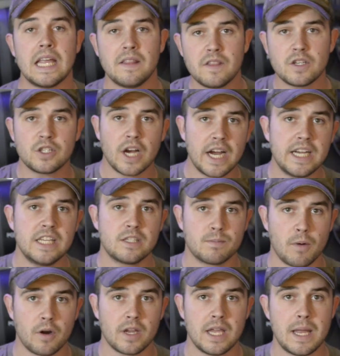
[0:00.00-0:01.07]
in the
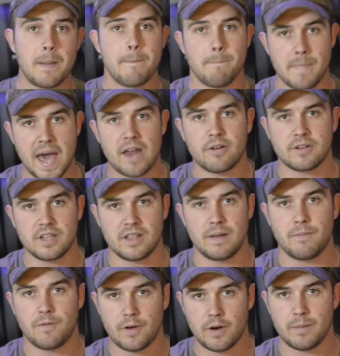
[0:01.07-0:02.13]
Chinese market matter to
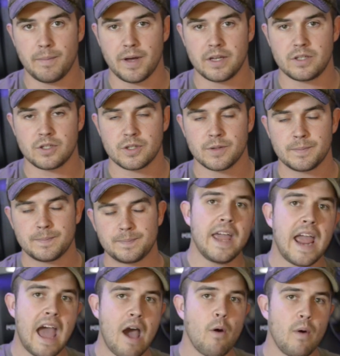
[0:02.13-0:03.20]
them very much.
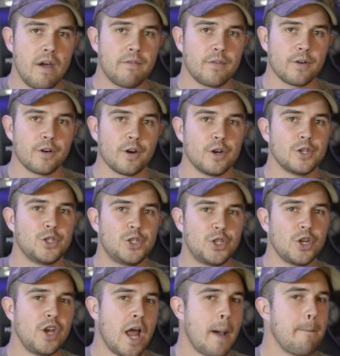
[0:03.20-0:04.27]
They, however,
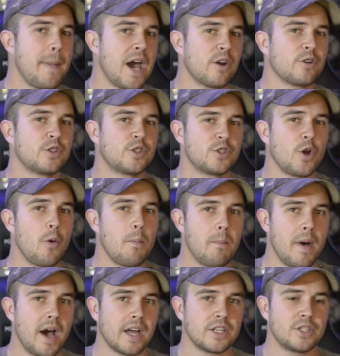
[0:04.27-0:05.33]
should not matter so
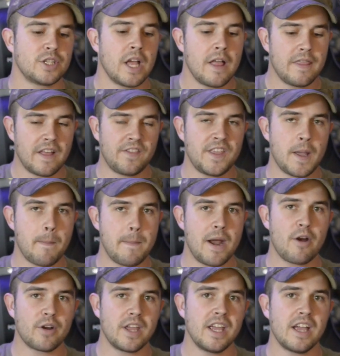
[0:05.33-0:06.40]
much that the
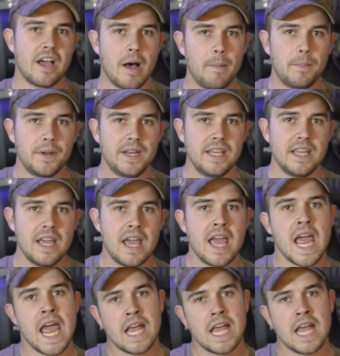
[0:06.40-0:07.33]
American company